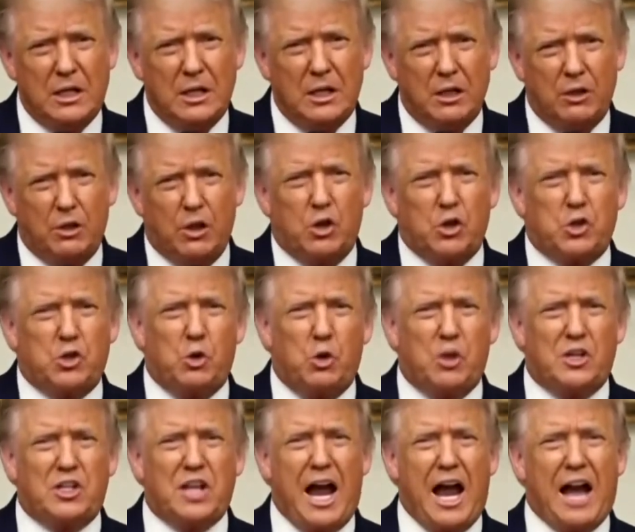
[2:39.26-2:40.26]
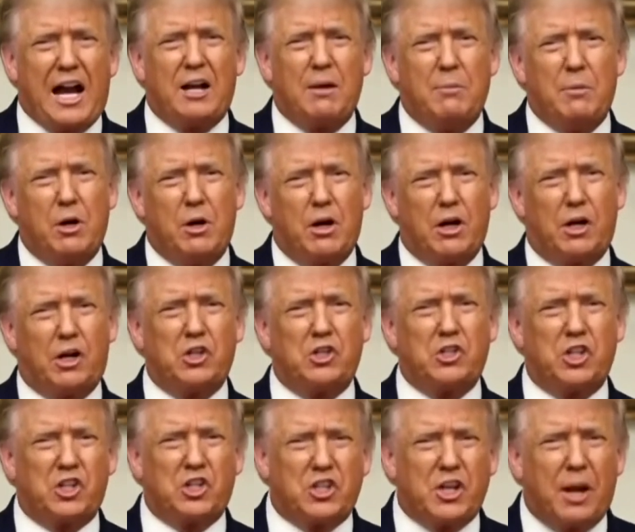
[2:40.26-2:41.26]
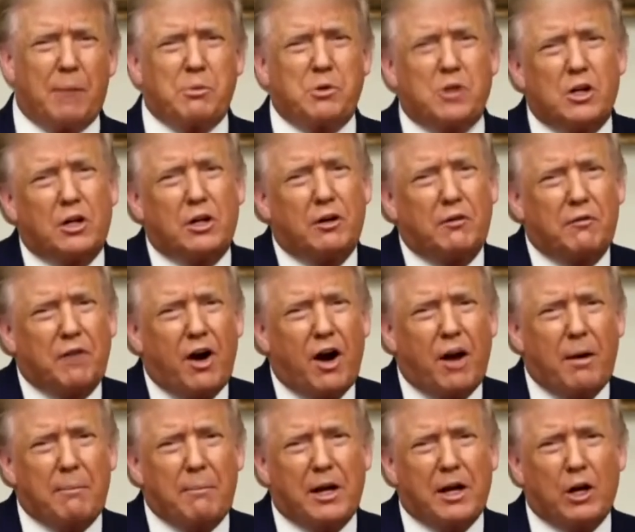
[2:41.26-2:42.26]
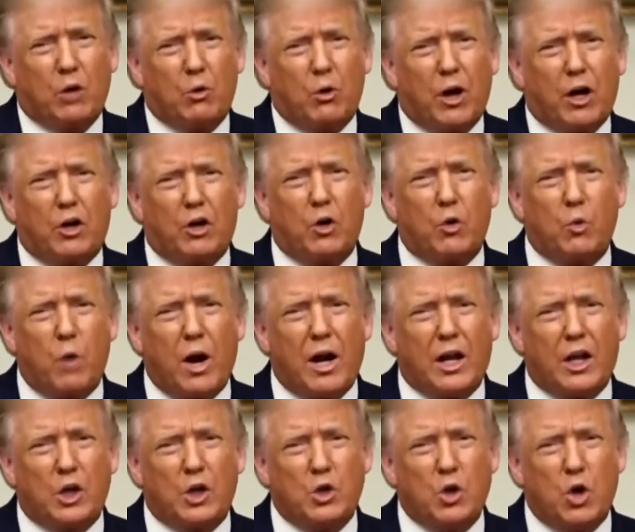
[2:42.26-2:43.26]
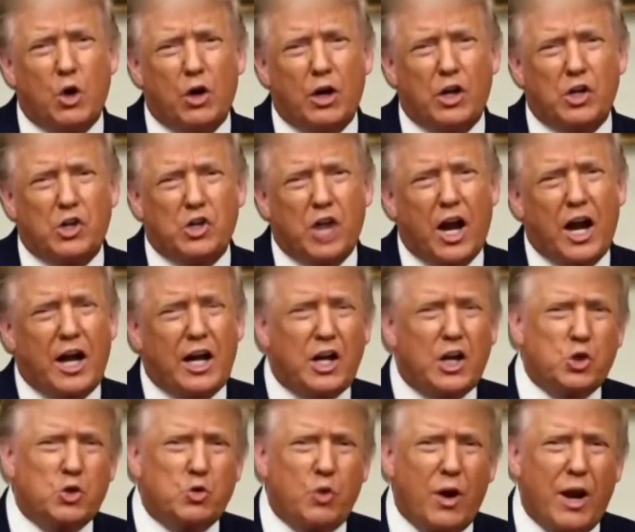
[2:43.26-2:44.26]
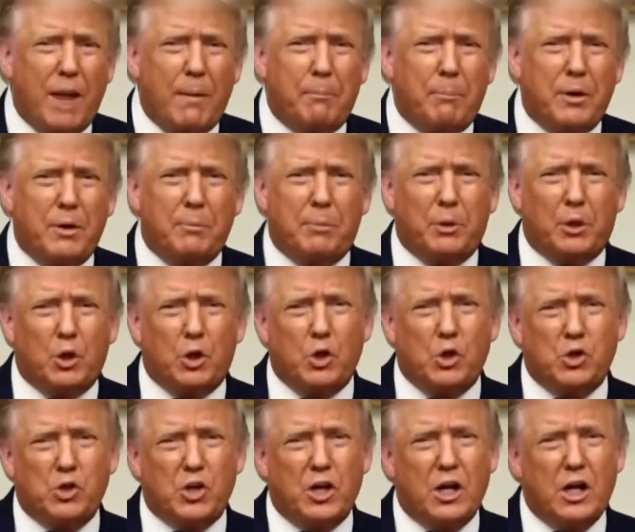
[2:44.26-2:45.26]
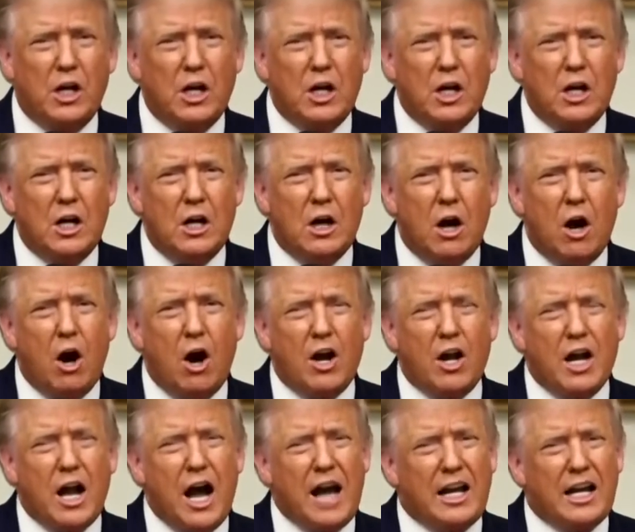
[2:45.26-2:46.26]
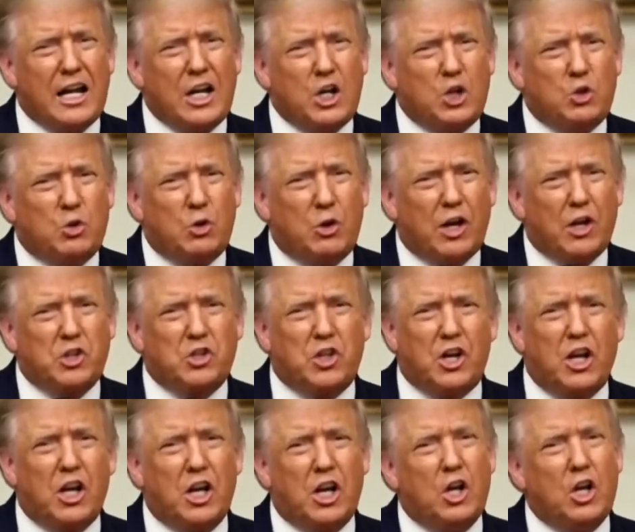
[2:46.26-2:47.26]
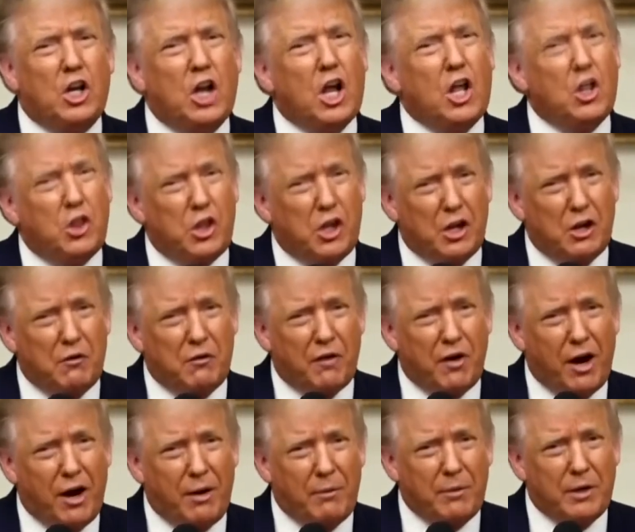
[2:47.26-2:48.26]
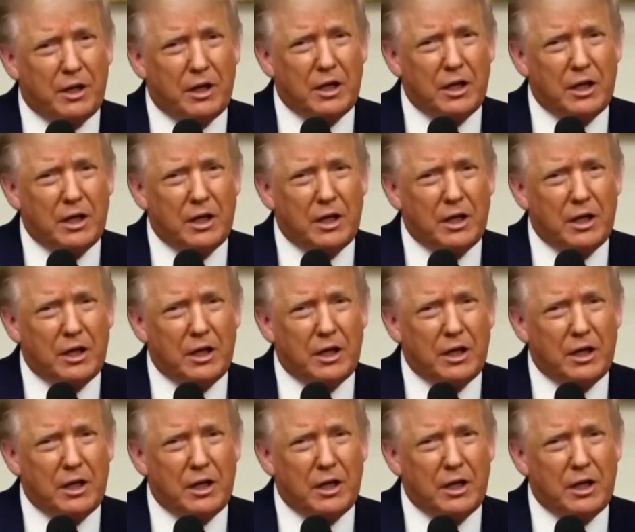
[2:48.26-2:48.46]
Those who attack America's exceptional environmental record while ignoring China's rampant pollution are not interested in the environment.